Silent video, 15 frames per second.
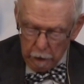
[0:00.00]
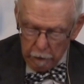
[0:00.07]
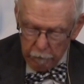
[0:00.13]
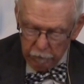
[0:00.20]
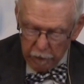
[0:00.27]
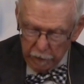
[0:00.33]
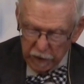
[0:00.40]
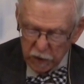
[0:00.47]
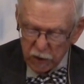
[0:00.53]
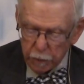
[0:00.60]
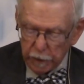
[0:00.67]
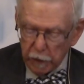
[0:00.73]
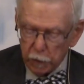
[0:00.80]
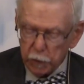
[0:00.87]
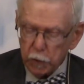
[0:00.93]
from the
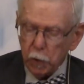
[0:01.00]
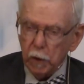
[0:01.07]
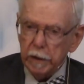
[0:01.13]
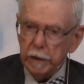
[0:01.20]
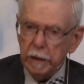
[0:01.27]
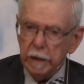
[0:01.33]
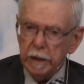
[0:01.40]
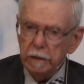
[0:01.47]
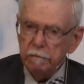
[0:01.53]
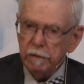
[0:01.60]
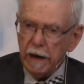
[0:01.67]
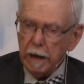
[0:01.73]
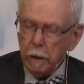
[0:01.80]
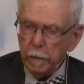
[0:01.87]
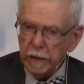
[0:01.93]
spiritual
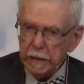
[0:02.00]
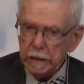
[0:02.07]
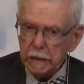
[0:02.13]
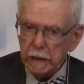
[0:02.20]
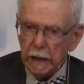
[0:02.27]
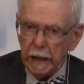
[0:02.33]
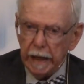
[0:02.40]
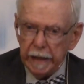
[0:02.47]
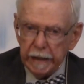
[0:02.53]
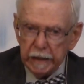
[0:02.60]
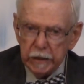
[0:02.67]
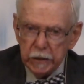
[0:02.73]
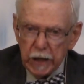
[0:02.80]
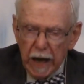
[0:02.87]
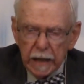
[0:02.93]
environment at
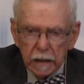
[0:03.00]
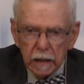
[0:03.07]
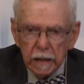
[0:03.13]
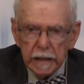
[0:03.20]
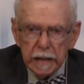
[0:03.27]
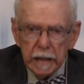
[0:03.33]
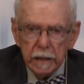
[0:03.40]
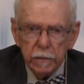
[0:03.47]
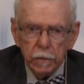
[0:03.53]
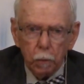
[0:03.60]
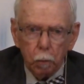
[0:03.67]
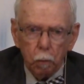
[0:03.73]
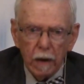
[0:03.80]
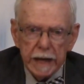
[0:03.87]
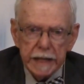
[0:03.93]
exactly the
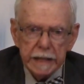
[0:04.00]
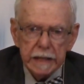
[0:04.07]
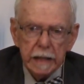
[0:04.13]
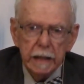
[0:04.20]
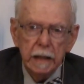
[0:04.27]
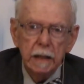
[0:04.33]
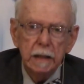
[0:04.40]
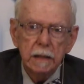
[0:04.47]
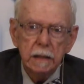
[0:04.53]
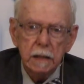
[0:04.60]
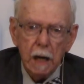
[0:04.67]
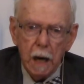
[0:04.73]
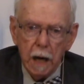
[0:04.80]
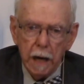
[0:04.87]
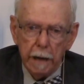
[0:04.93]
right
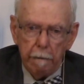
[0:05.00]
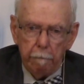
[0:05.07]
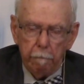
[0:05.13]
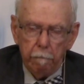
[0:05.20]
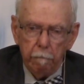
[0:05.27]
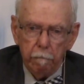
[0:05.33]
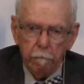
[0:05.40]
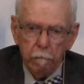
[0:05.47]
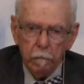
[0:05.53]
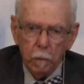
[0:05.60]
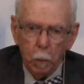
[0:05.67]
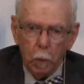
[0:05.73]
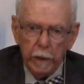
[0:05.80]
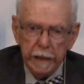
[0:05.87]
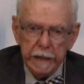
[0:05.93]
time
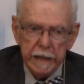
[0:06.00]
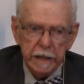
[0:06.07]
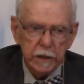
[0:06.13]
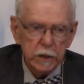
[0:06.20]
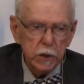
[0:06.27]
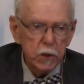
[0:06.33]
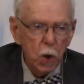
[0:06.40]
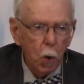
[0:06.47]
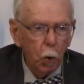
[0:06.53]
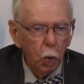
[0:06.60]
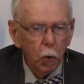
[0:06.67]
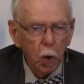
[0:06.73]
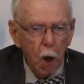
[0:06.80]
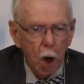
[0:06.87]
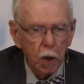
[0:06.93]
when he is no
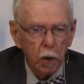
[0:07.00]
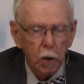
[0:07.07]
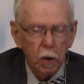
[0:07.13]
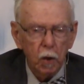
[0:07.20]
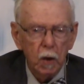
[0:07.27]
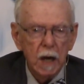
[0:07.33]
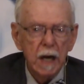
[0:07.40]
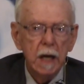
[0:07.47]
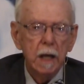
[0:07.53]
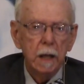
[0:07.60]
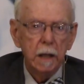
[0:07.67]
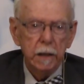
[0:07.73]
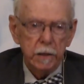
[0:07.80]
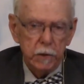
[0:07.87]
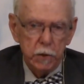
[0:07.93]
longer
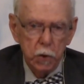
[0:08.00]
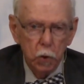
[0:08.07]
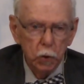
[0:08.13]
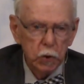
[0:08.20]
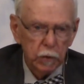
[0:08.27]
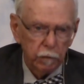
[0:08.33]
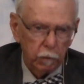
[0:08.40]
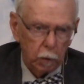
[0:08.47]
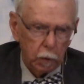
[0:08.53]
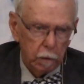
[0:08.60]
useful